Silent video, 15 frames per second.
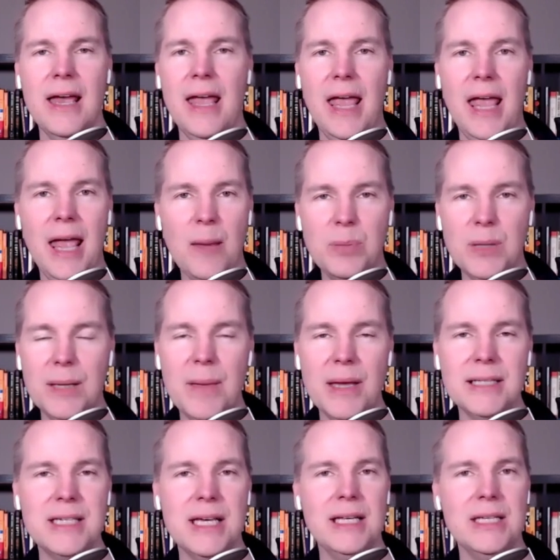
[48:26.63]

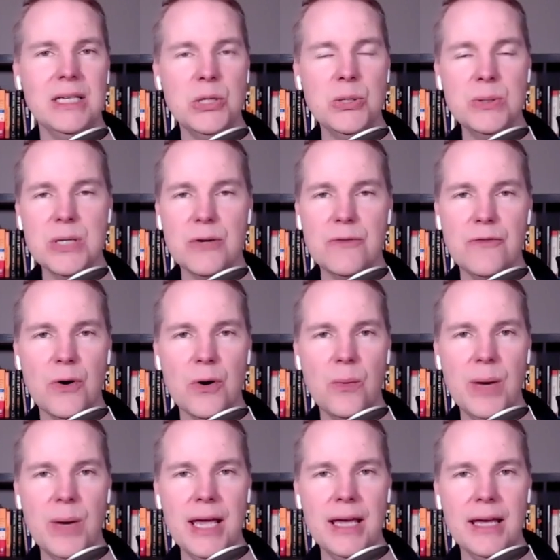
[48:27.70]
implement it, use it for a
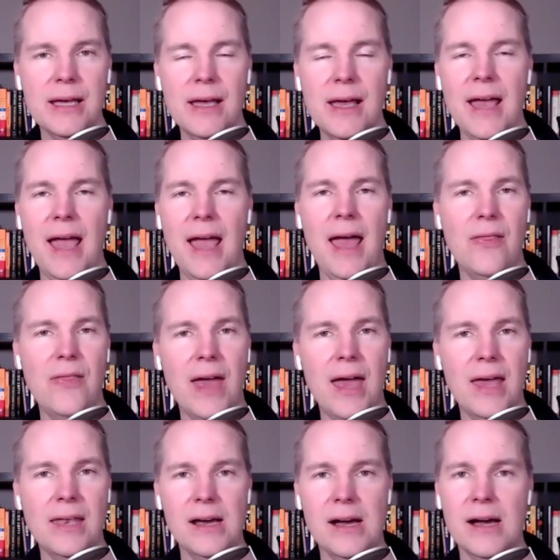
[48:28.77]
week, and
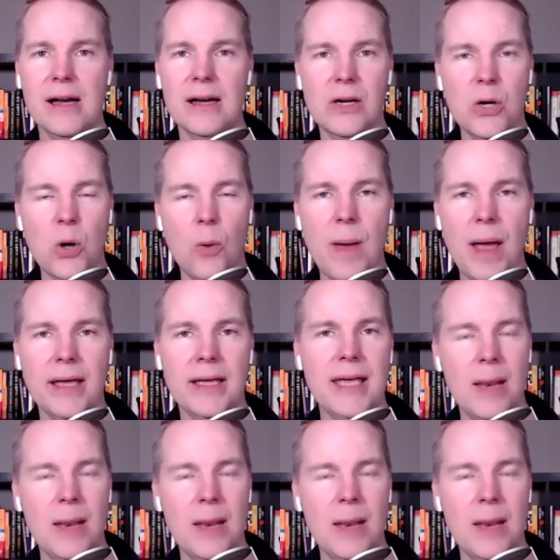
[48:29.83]
then go back,